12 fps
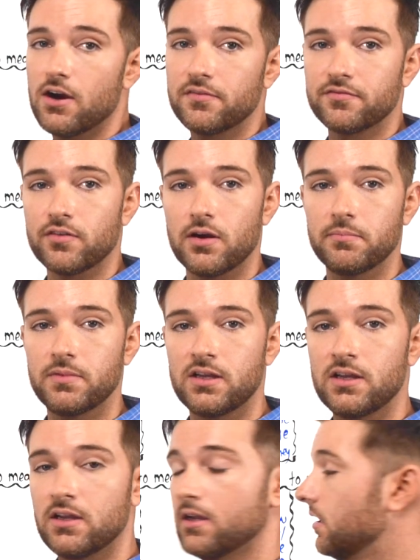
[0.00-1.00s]
are from
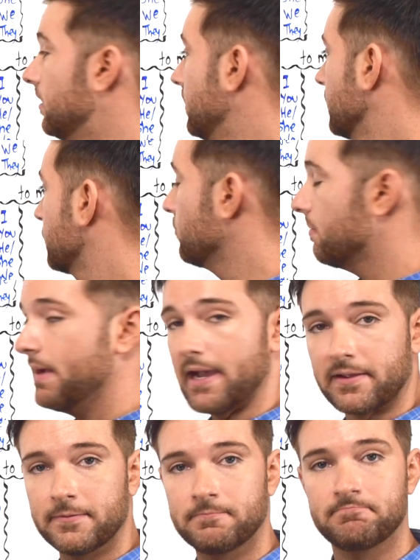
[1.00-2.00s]

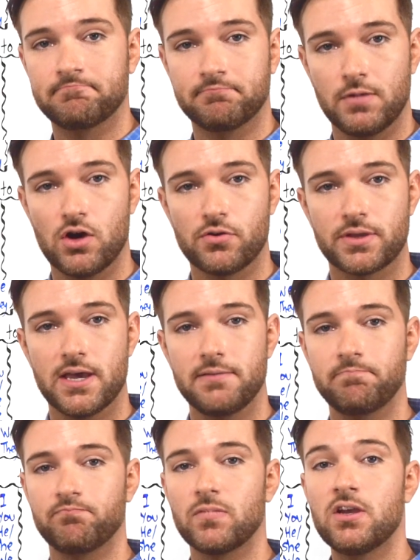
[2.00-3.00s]
Quebec. Okay?